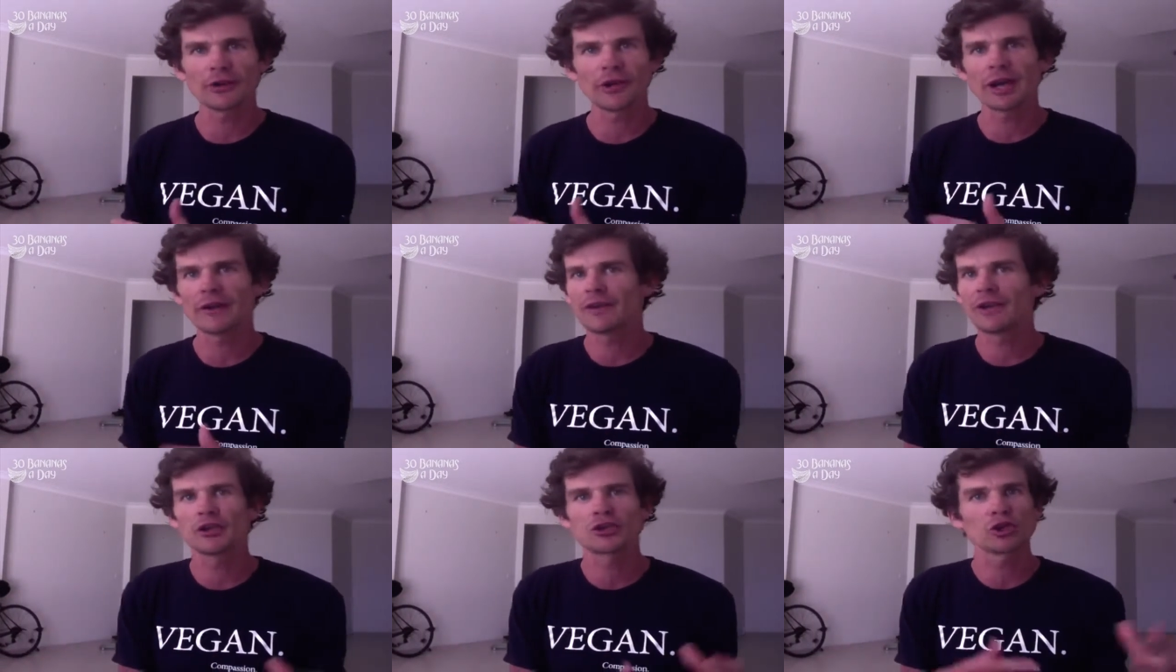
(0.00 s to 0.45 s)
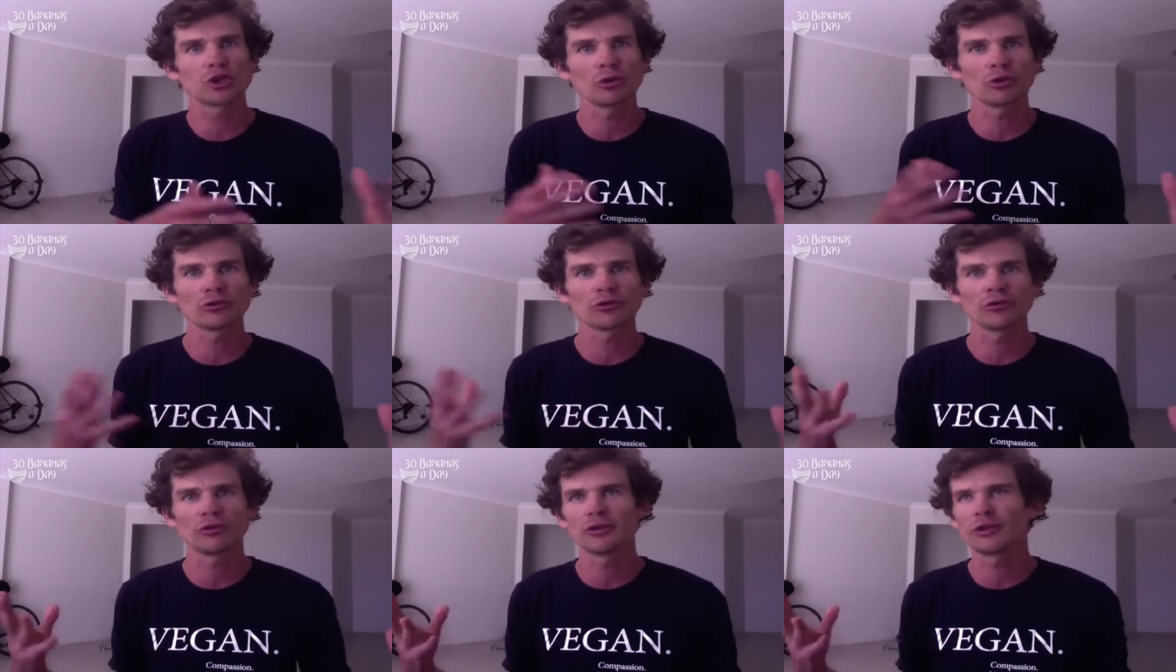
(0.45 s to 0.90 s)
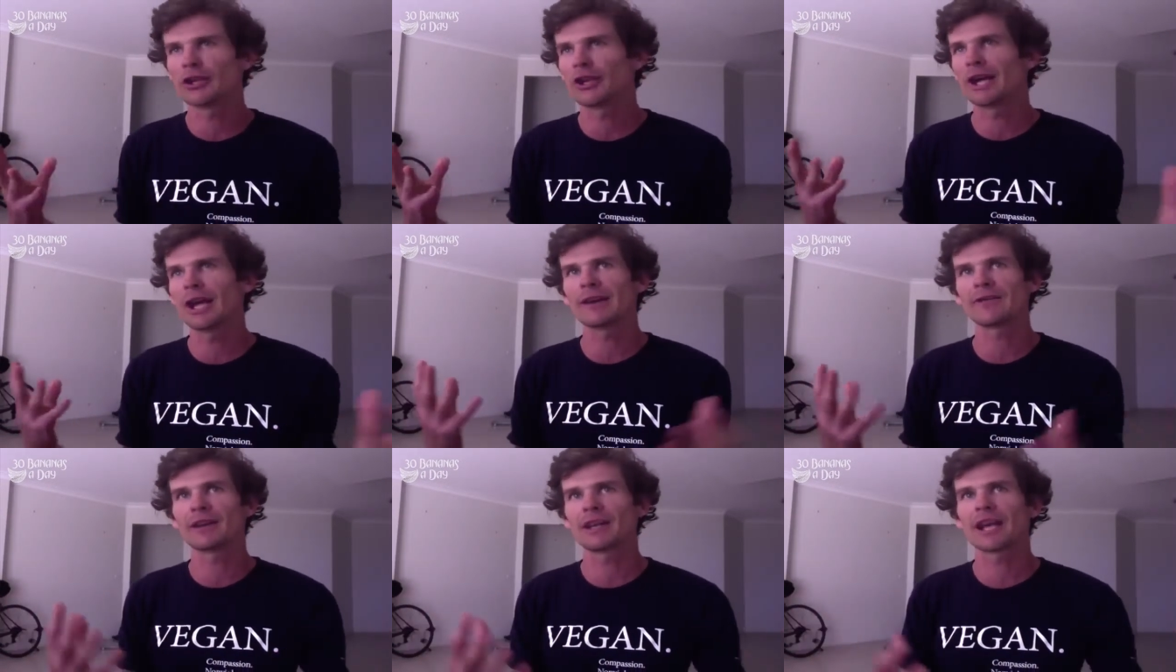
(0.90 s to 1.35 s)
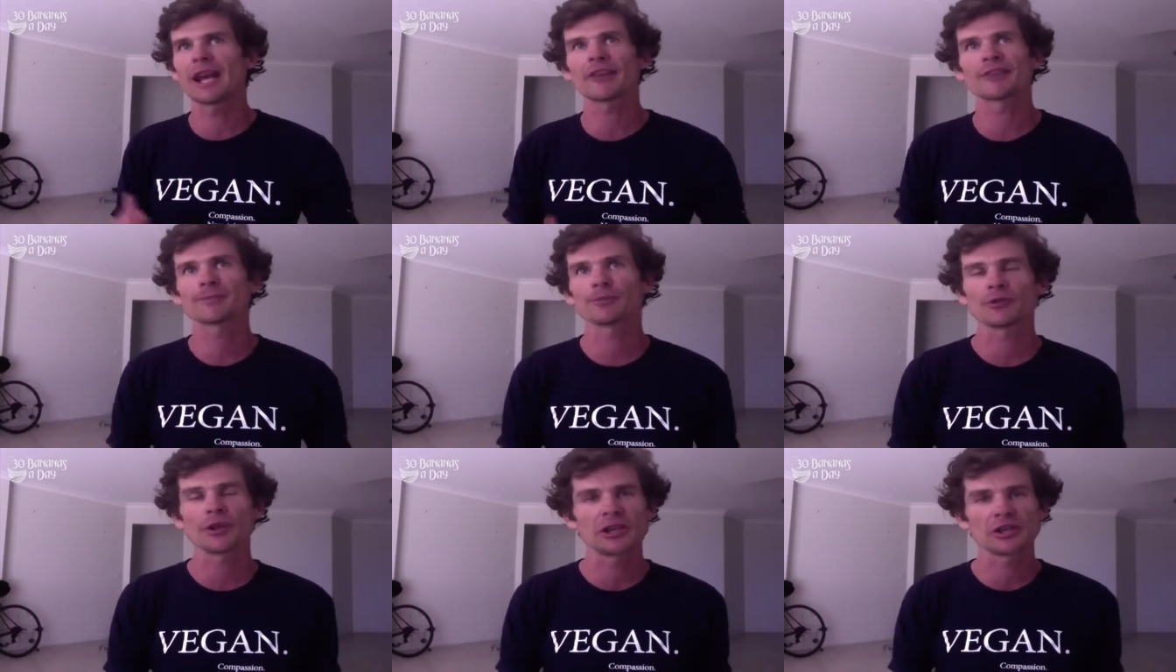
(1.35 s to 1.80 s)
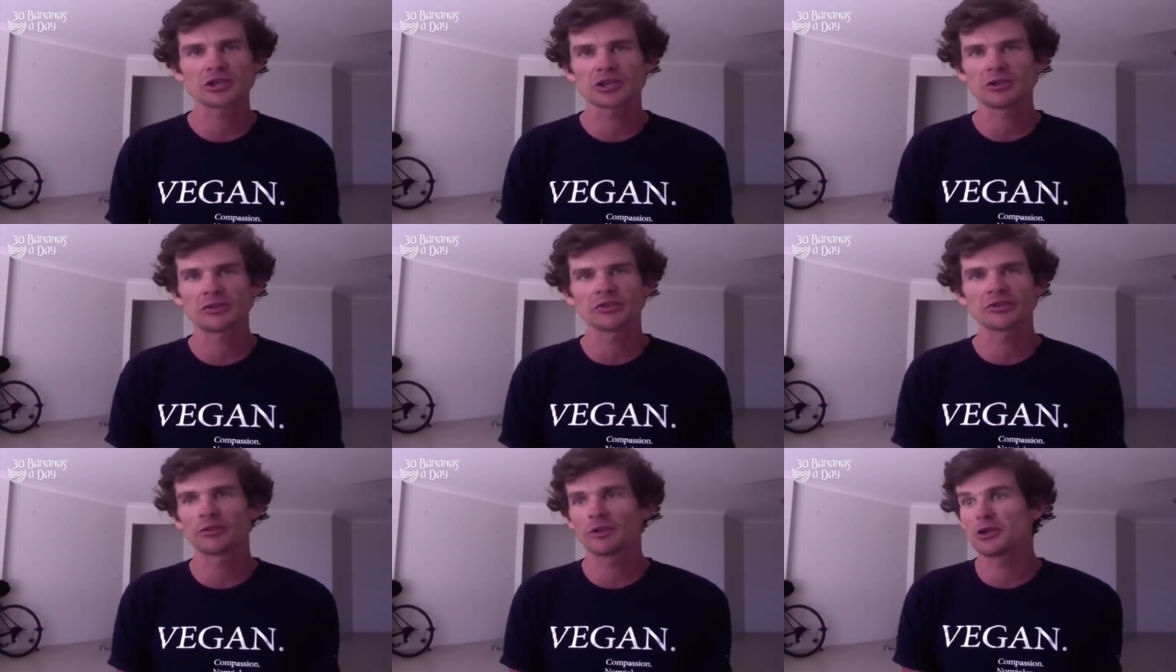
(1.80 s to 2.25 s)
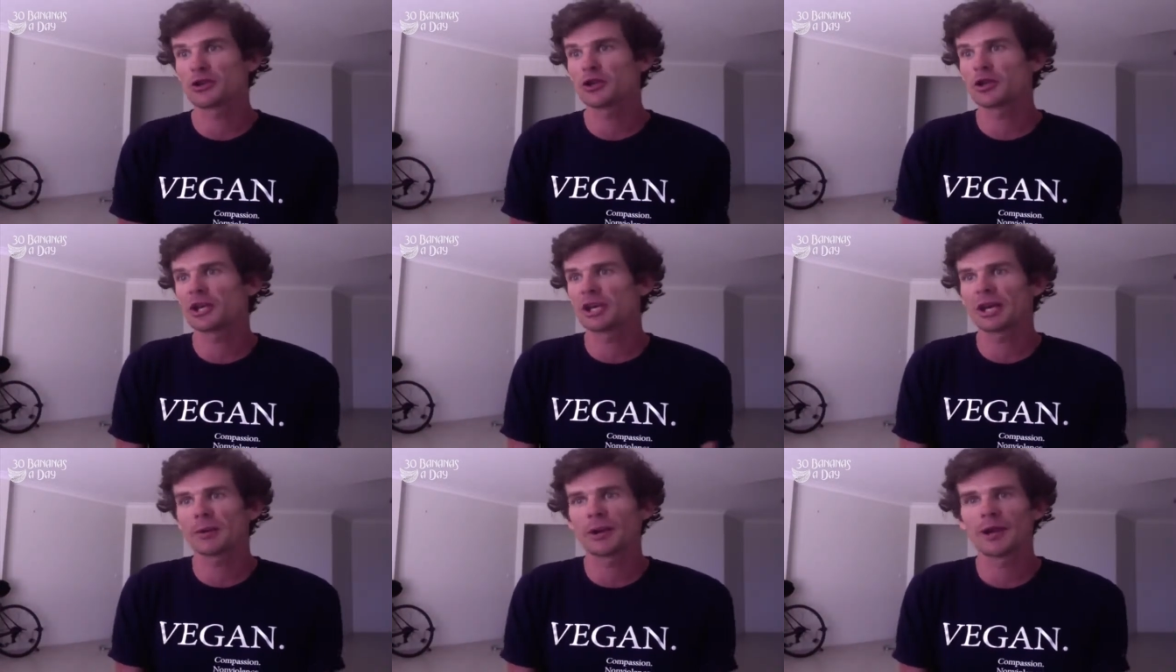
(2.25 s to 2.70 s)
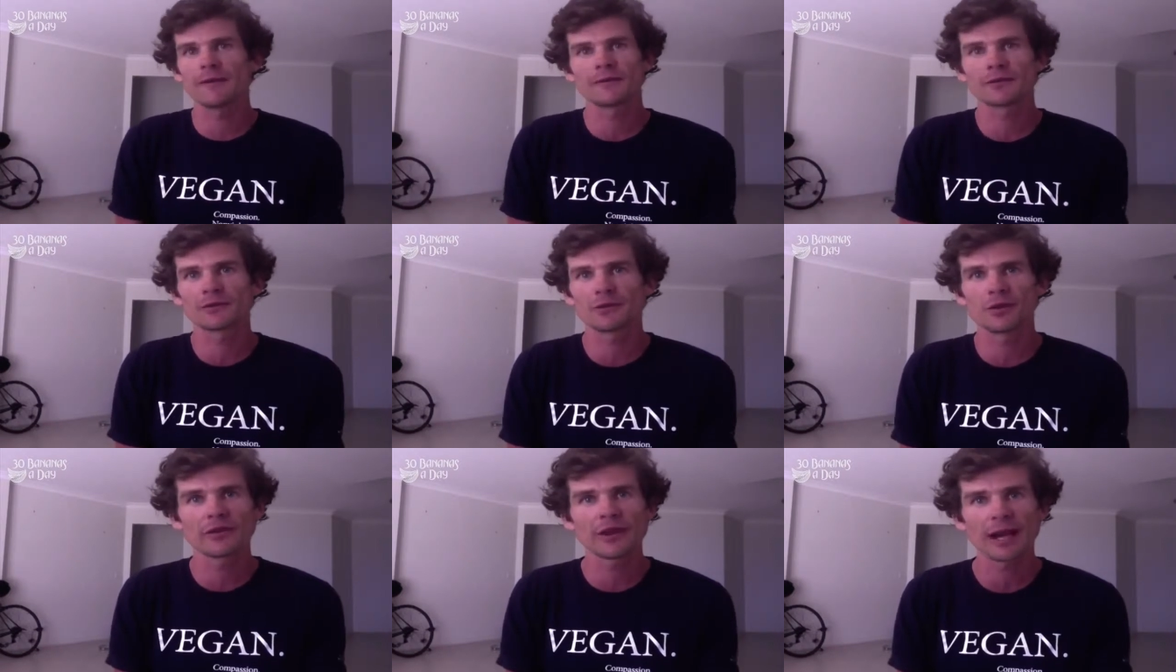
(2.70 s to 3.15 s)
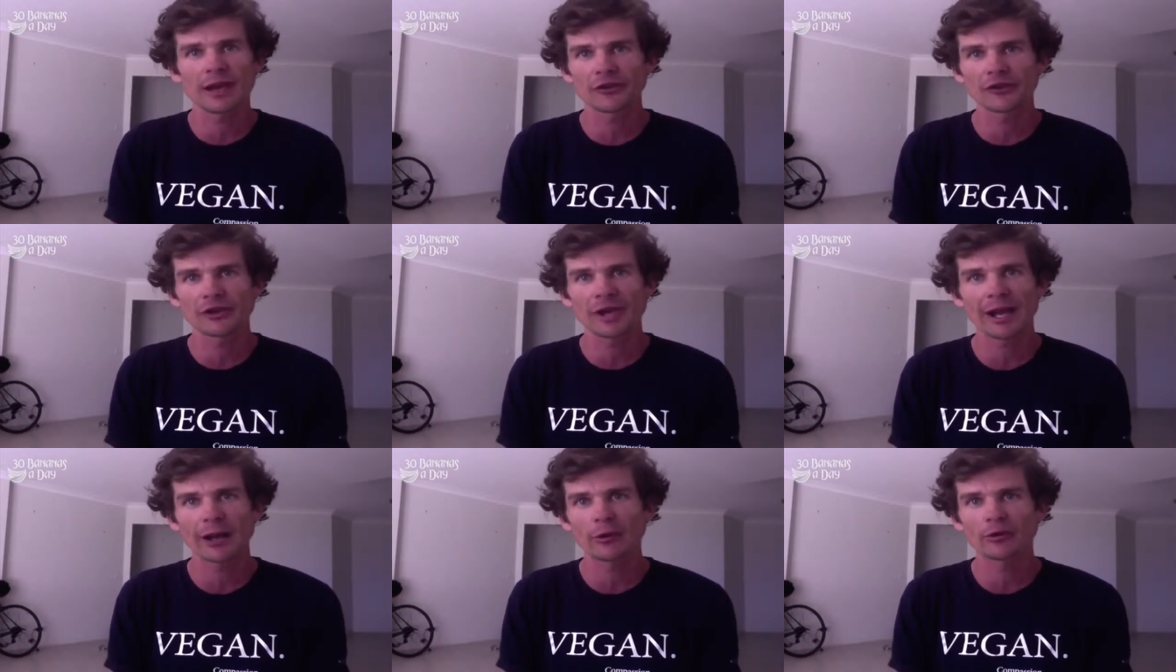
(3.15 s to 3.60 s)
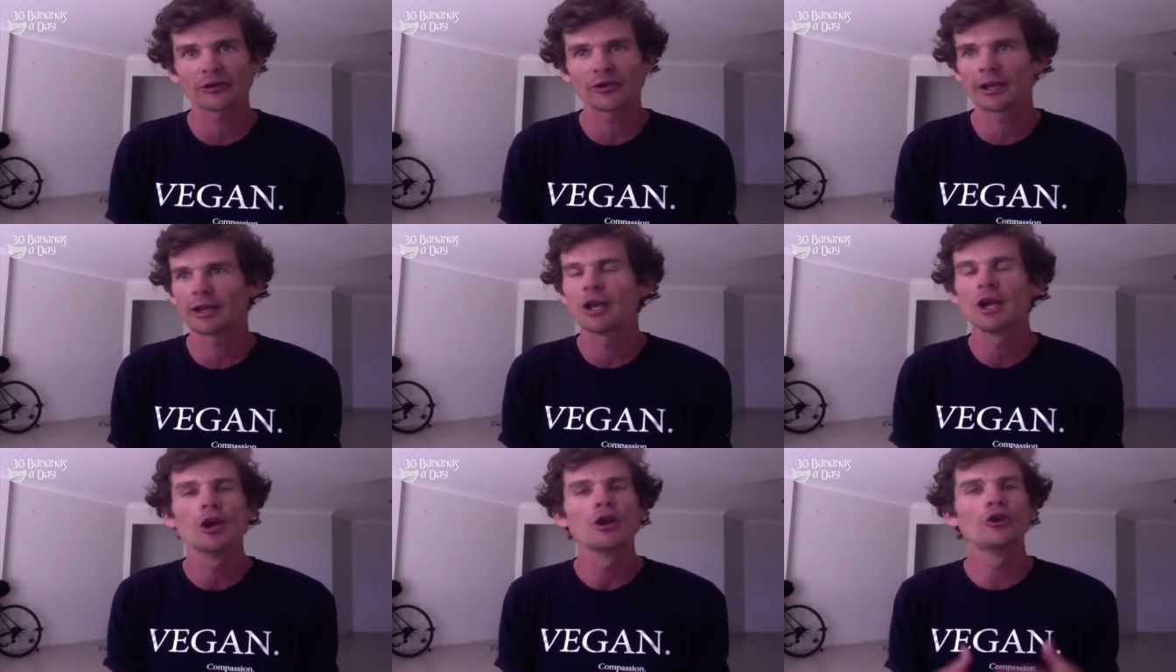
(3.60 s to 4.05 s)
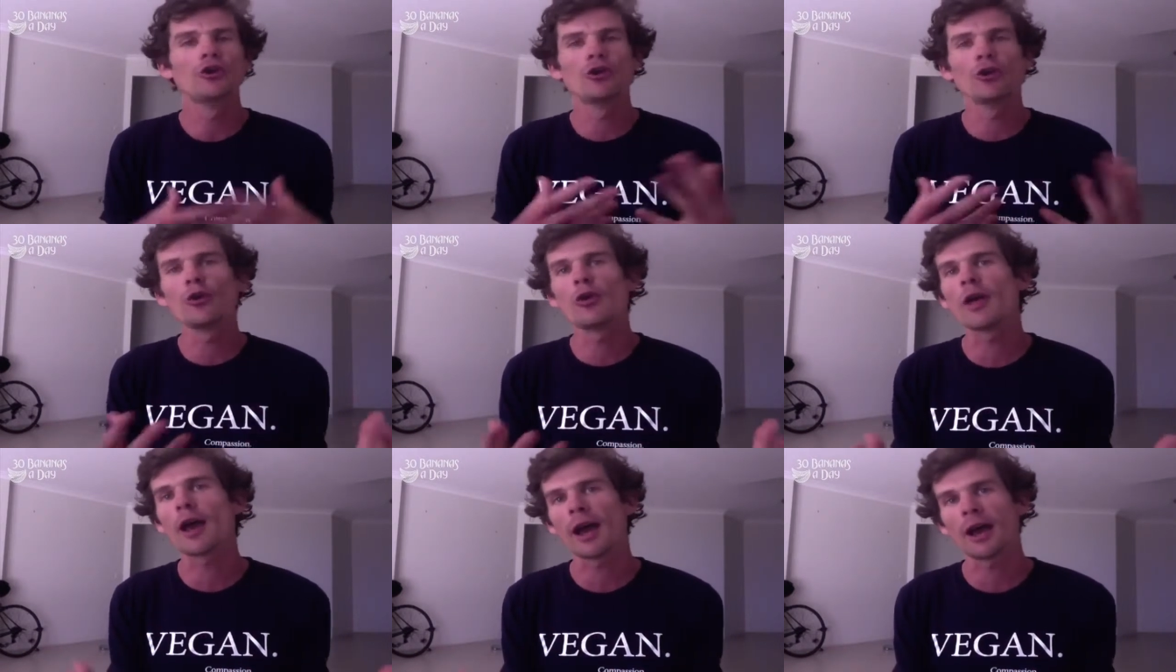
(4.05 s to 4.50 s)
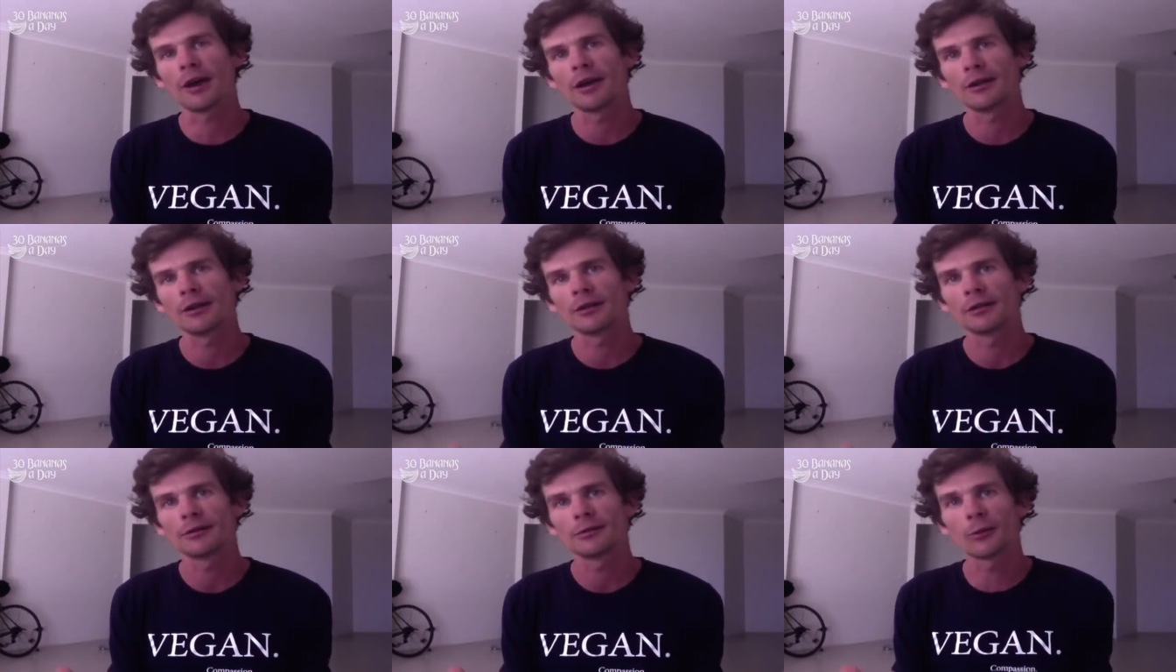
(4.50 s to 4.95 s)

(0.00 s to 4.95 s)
you don't have any children, you don't have any aspirations, and you can get away with 2,000 calories a day, do that.